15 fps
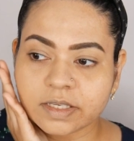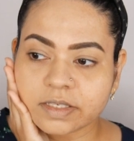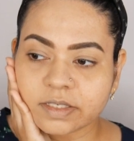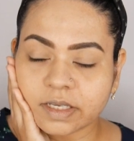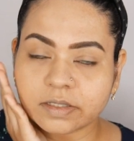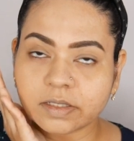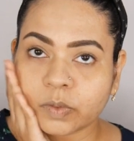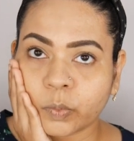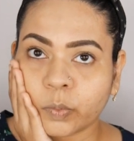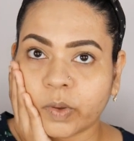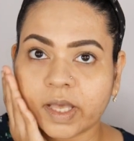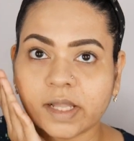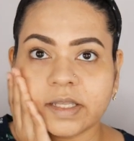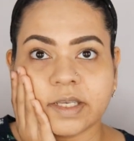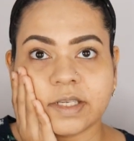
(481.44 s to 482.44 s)
settled
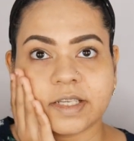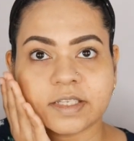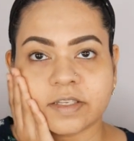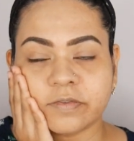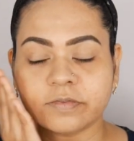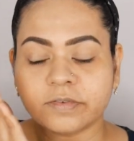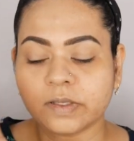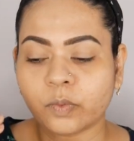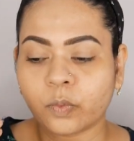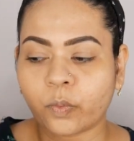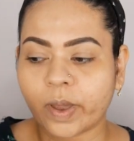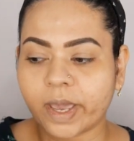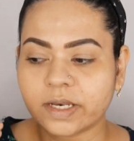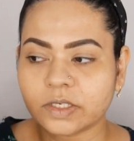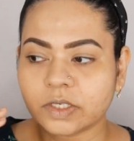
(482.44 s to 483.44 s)
well. It doesn't feel
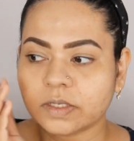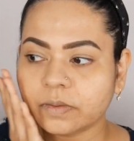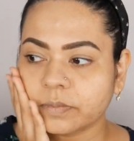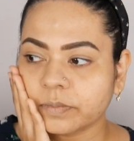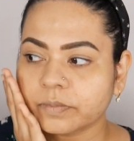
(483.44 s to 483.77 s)
wet.